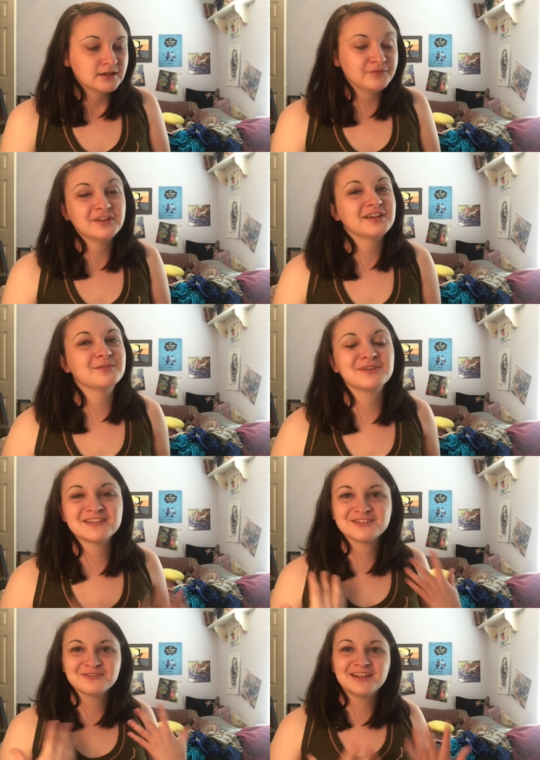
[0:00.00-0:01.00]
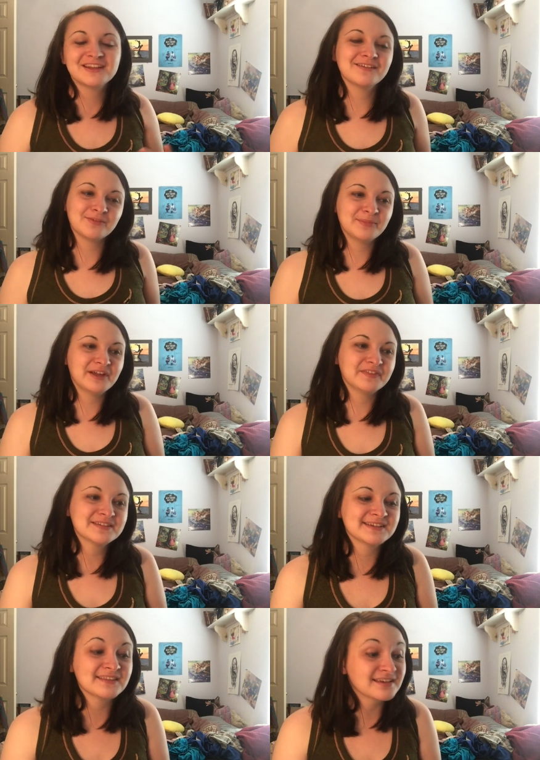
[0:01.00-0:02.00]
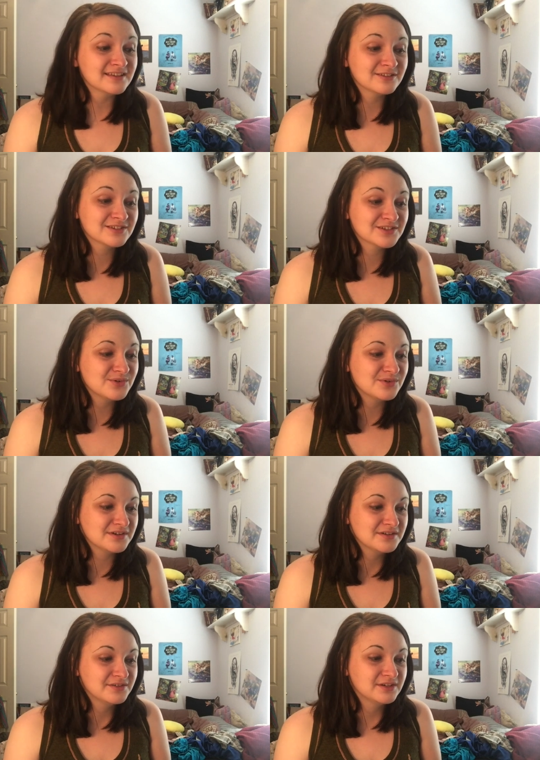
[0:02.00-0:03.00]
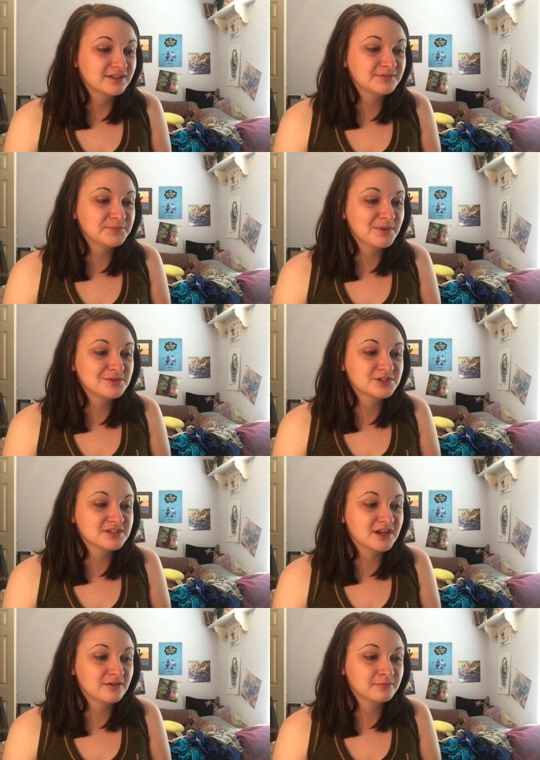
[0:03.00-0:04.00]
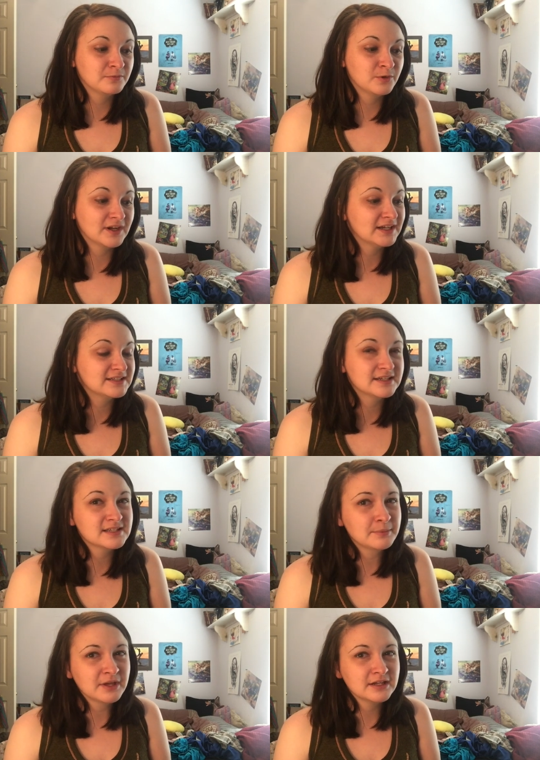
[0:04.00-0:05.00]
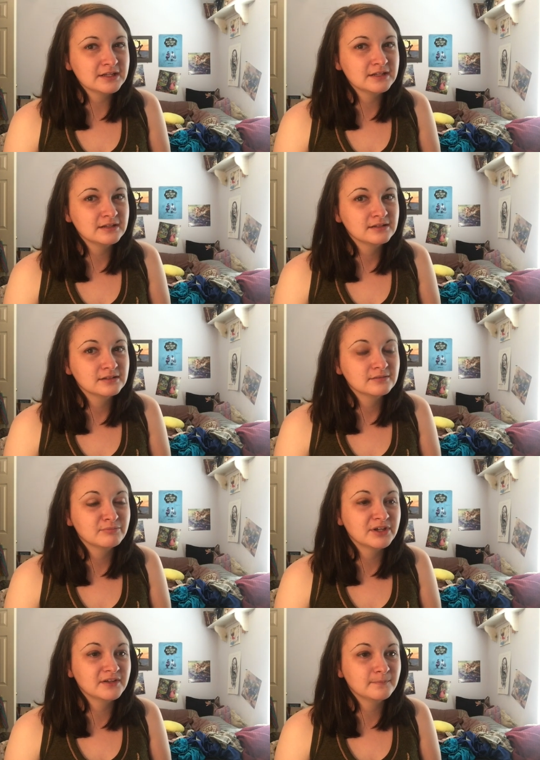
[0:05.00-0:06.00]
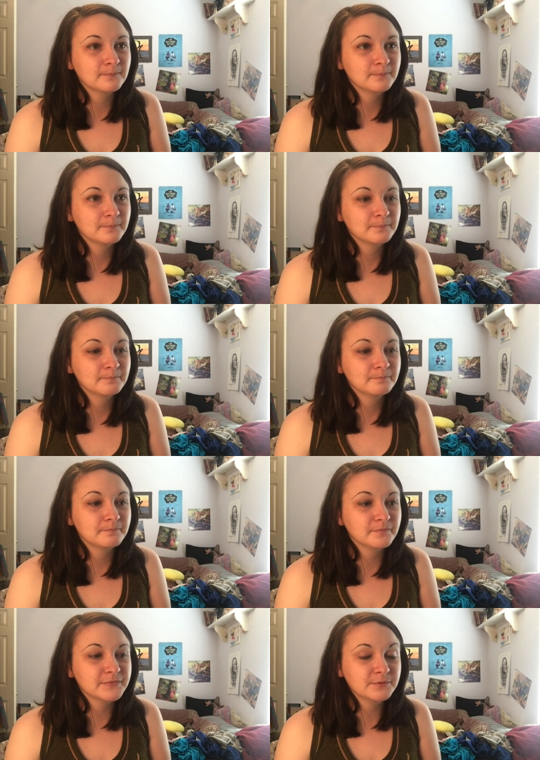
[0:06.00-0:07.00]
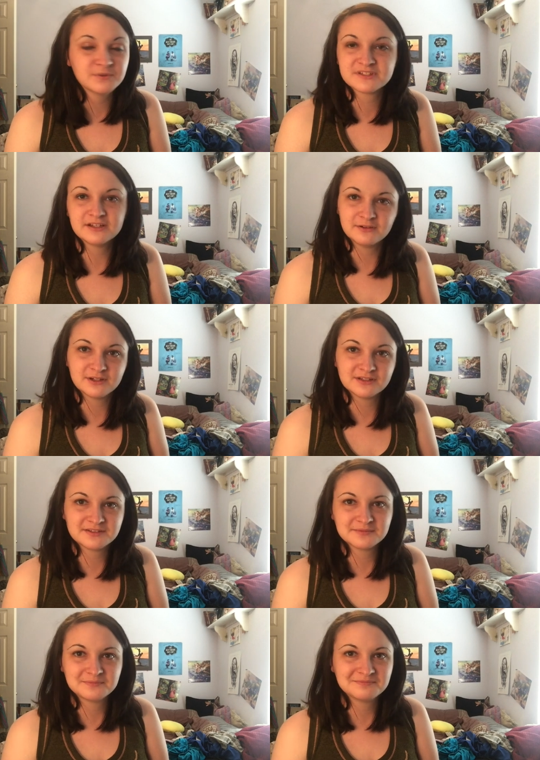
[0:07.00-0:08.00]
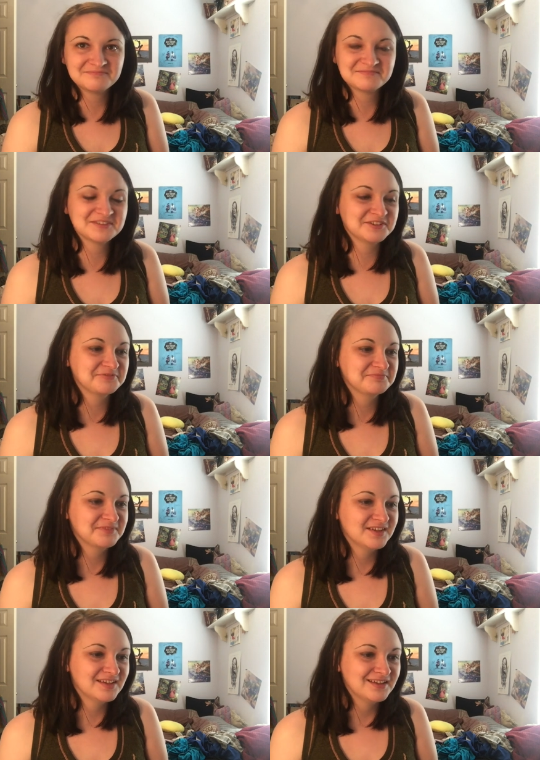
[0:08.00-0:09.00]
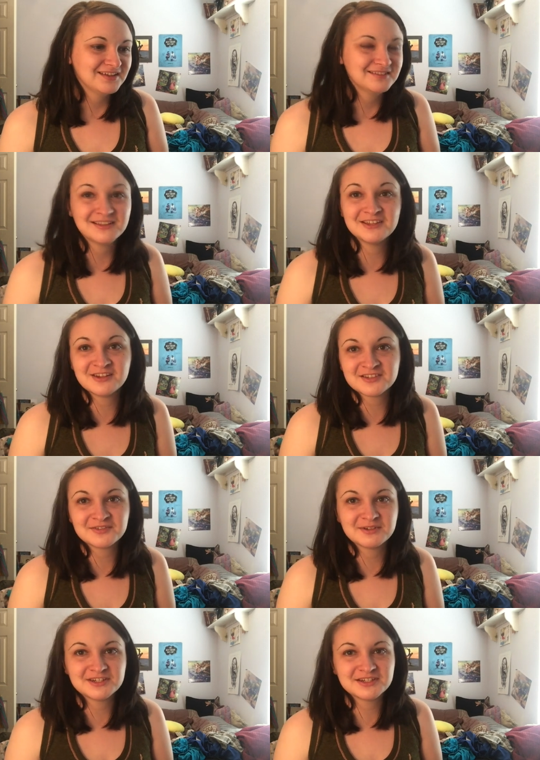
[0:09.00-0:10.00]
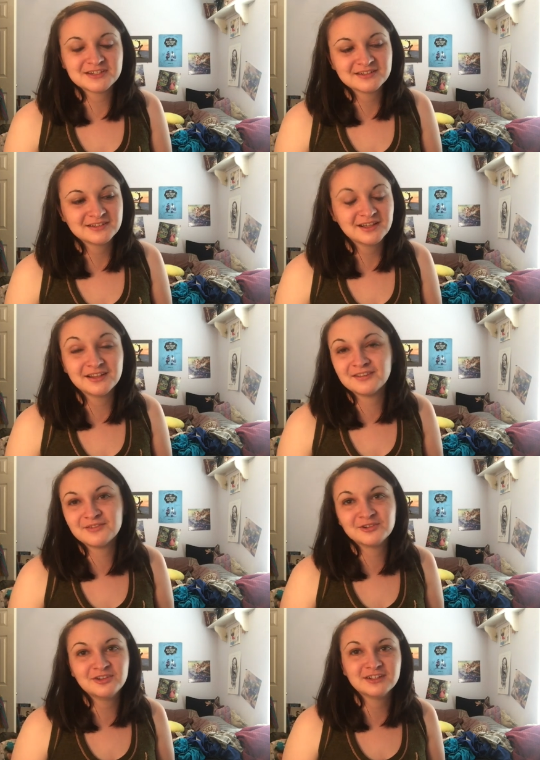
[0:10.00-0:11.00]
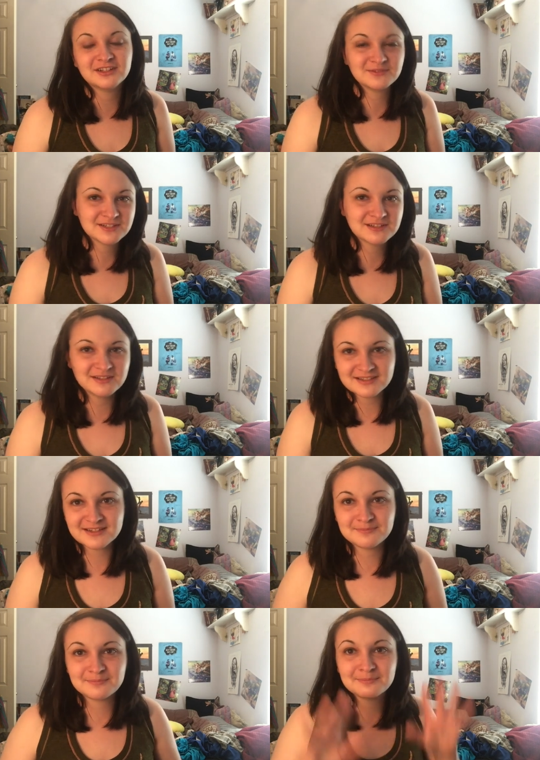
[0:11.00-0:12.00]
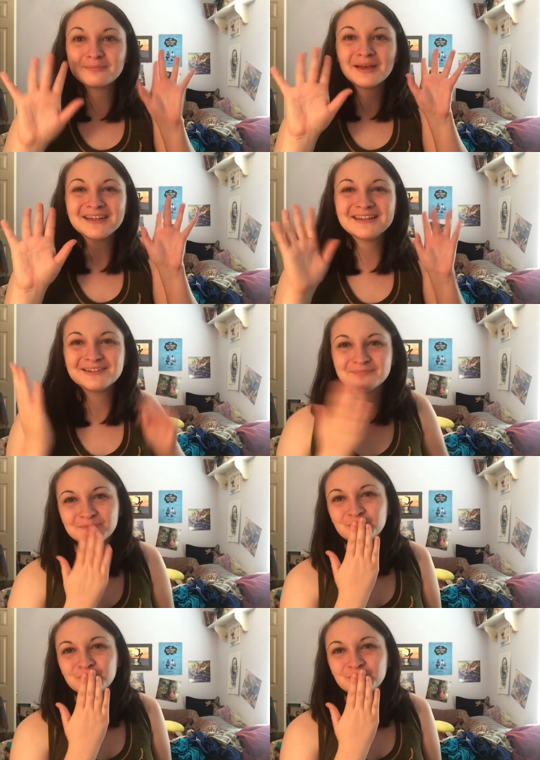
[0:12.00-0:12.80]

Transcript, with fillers: I feel like I'm being so negative about this. I think it looks cool. It's maybe just not what I anticipated, but we'll see how it is. So, thank you guys for watching. I love you all, and I will see you next time. Bye!